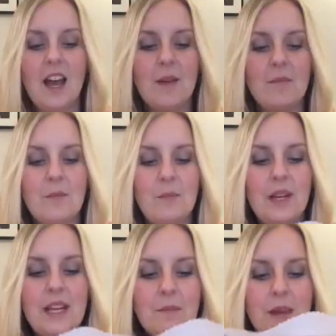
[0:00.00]
Um,
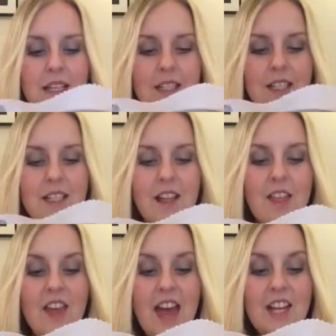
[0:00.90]
but it meant
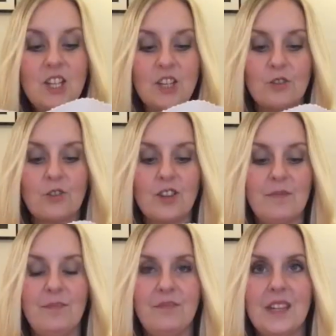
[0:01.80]
their
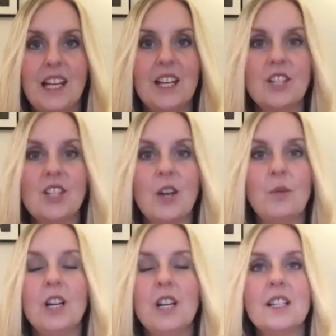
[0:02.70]
children.
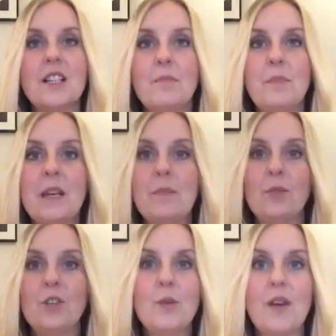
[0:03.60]
So some
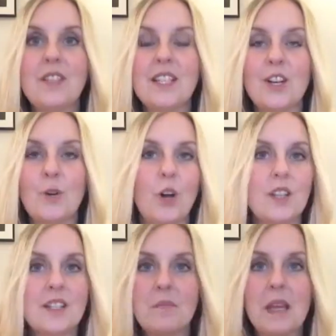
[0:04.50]
people knew every single
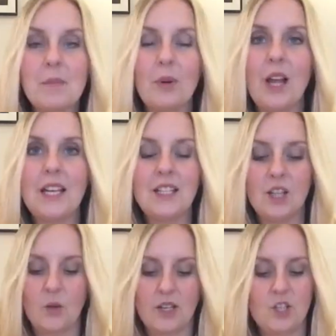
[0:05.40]
one, some people hated
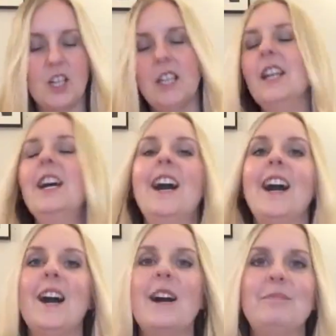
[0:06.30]
the question.
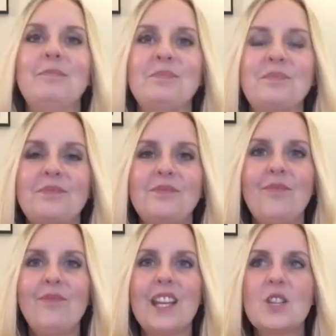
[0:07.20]
Um,
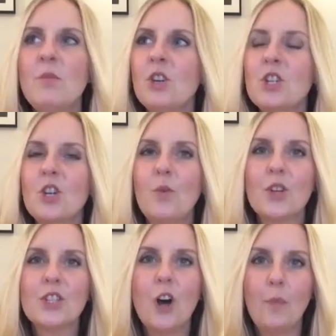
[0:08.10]
so I'm not sure
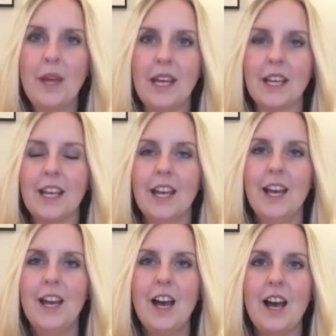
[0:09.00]
what topic
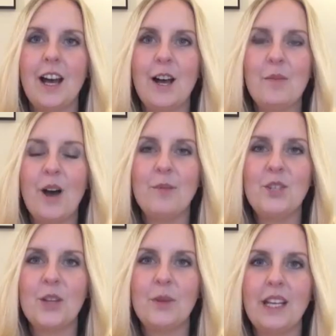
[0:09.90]
um, I'm
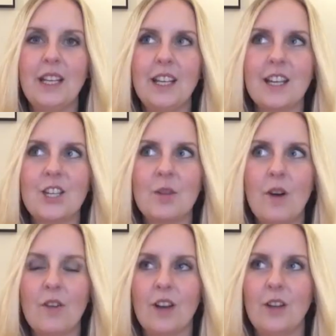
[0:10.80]
doing
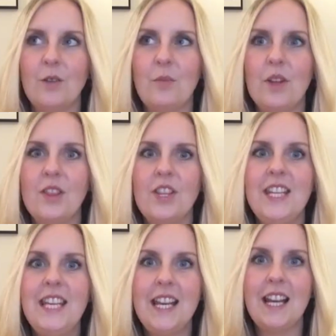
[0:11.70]
tomorrow, but
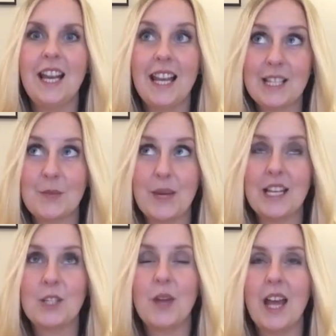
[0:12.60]
last
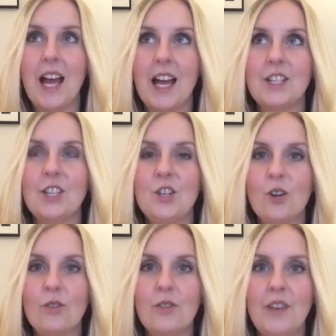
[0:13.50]
week's we had
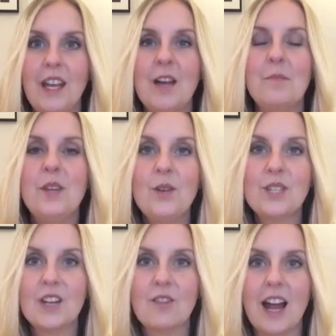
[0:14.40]
geography, a
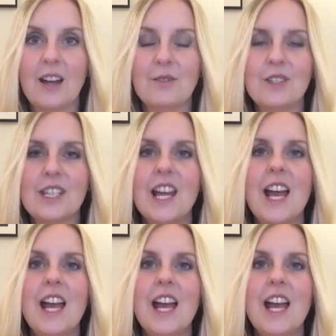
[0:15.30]
music round,